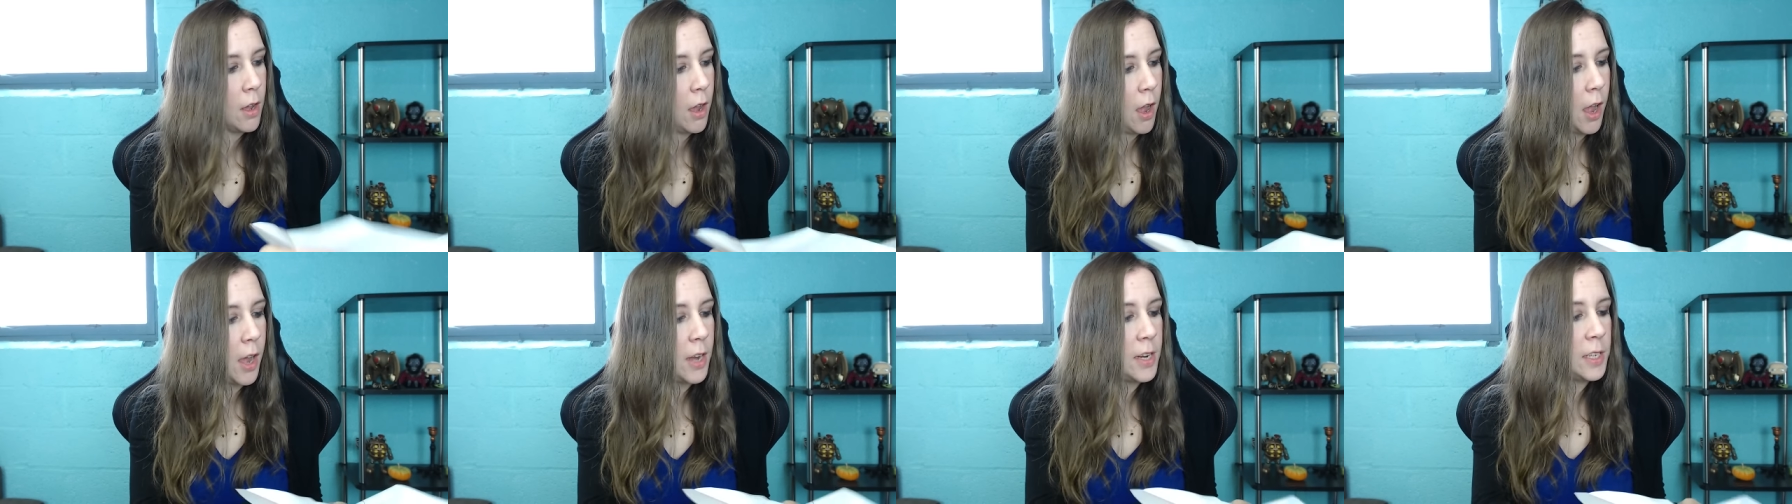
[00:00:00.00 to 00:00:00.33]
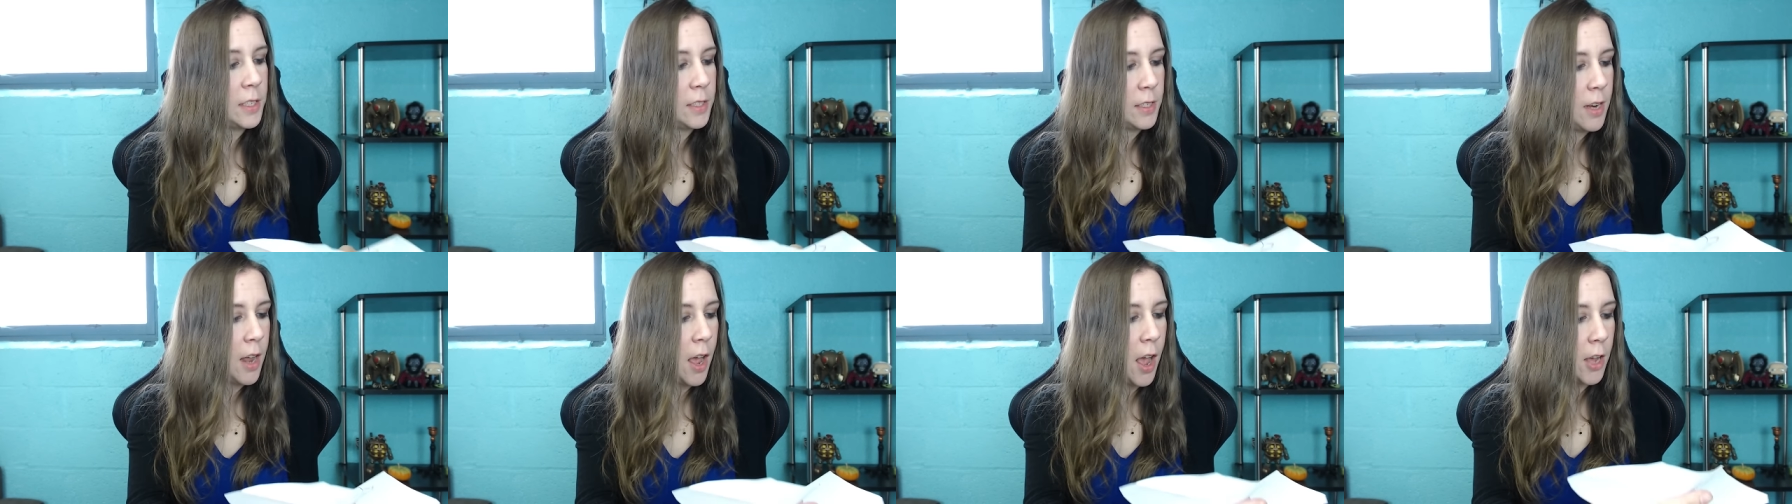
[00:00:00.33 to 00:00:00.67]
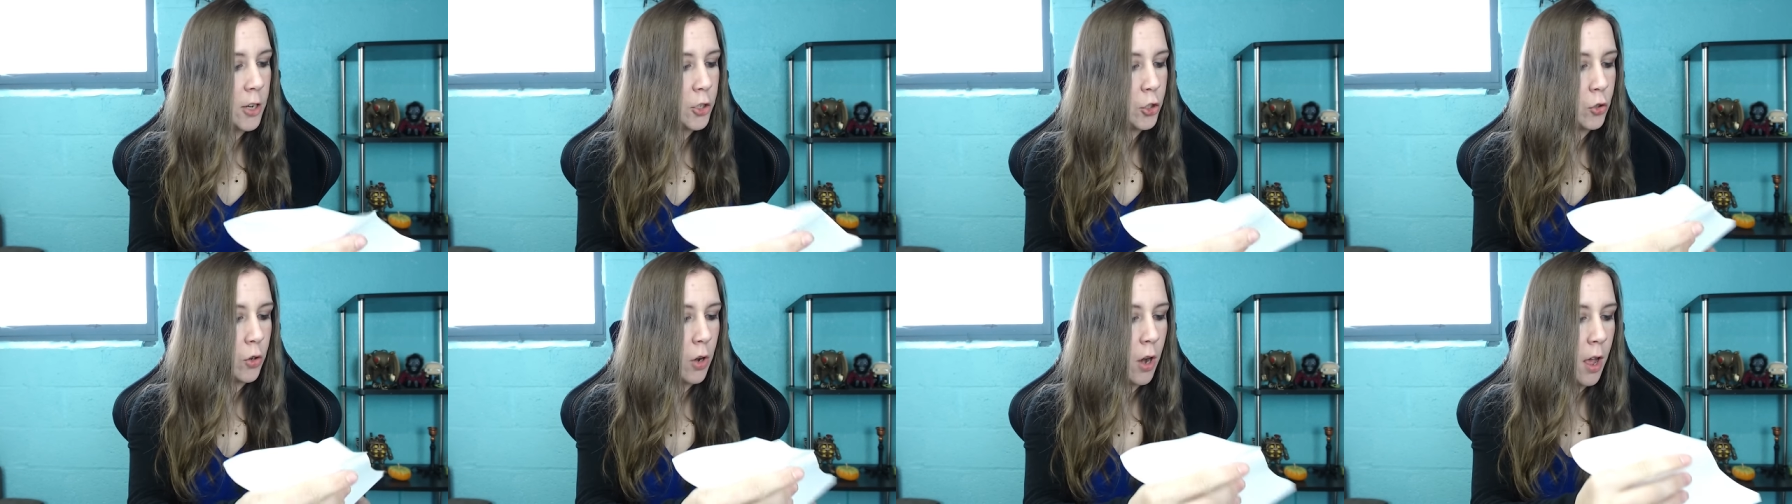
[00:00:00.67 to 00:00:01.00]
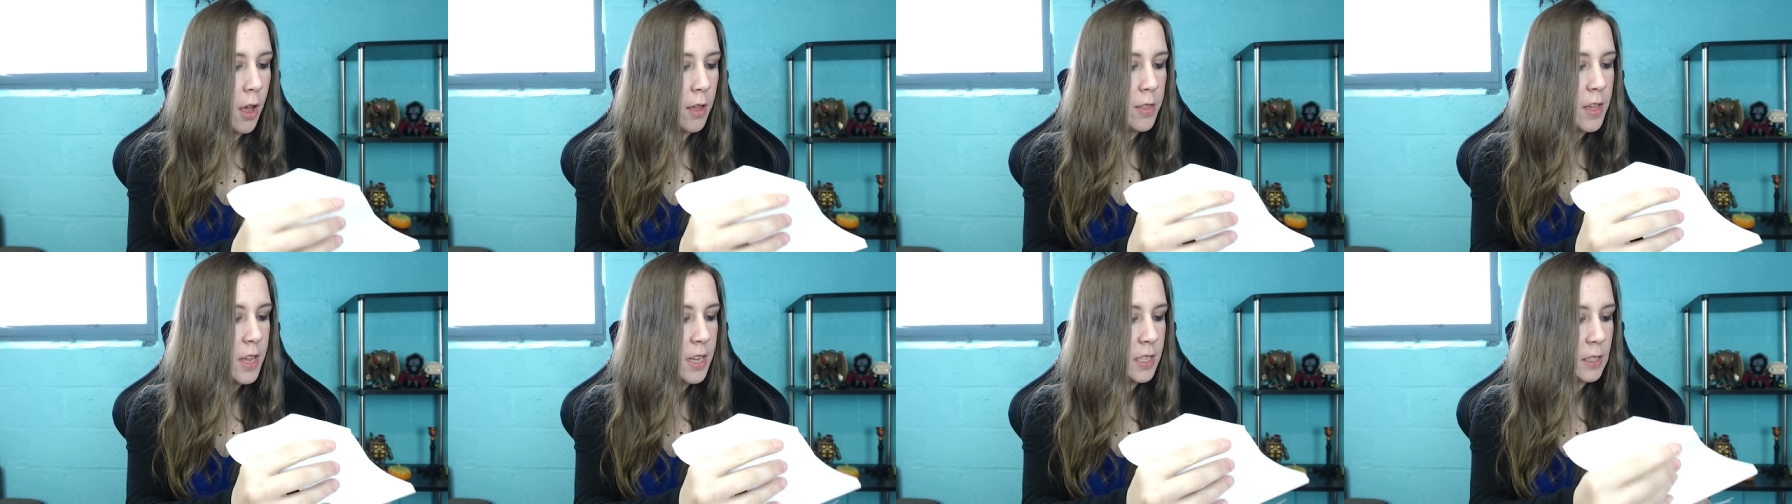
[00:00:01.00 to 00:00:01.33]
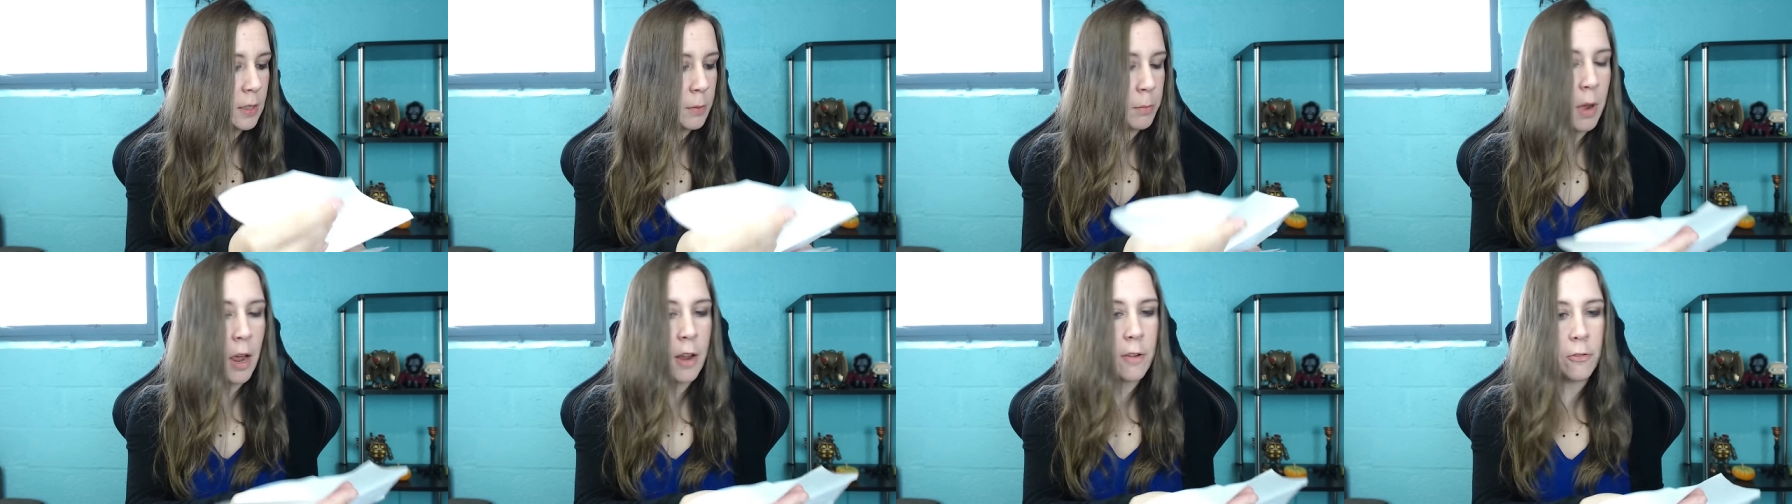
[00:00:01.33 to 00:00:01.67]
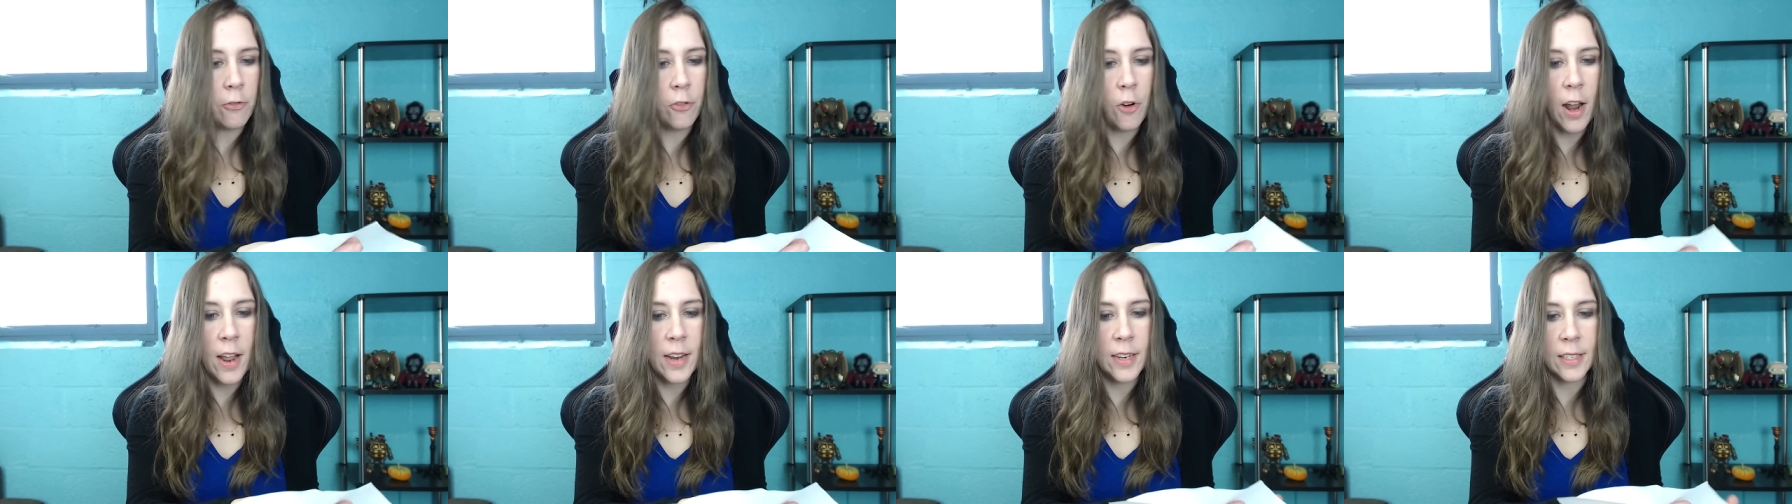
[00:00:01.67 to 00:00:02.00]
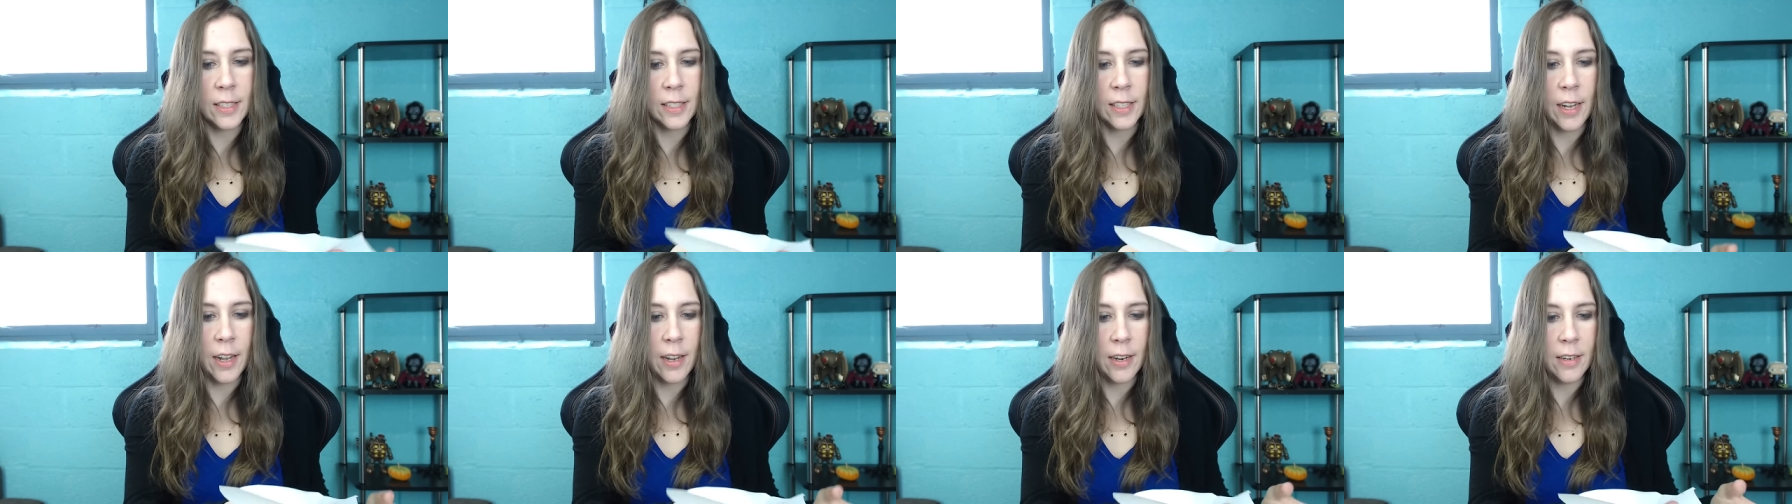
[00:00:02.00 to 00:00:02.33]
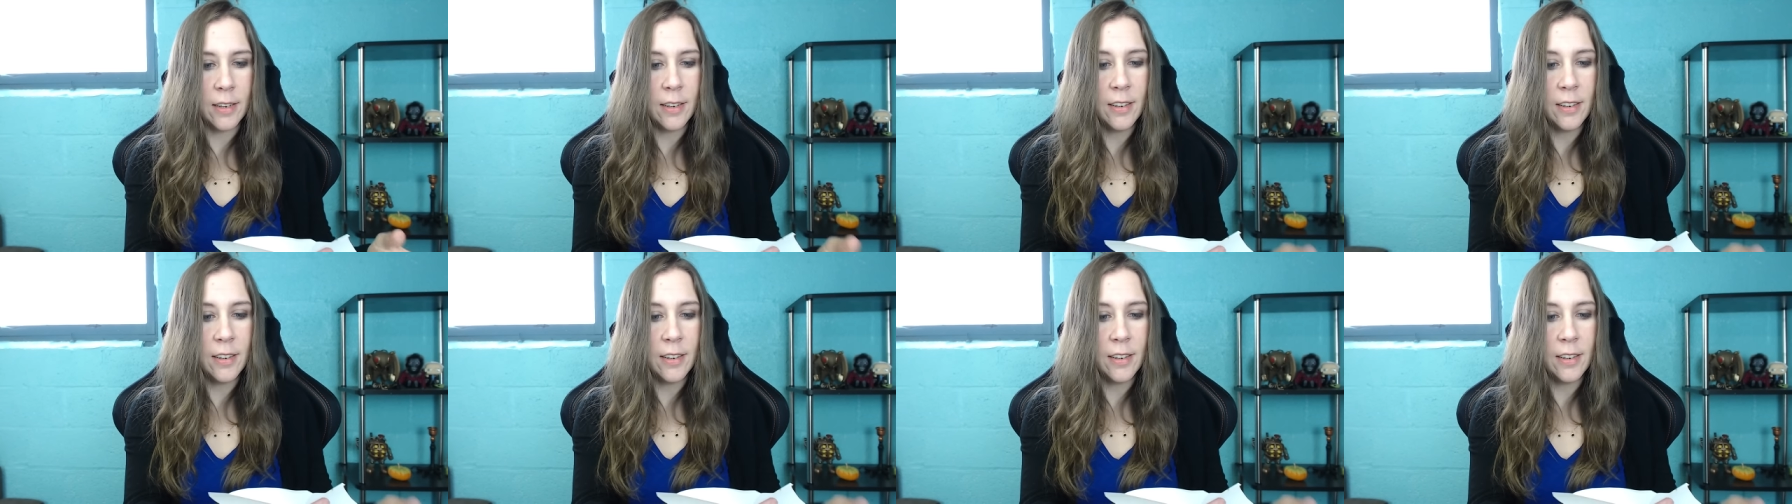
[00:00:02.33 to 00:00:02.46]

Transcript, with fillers: I did not draw this, my friend did.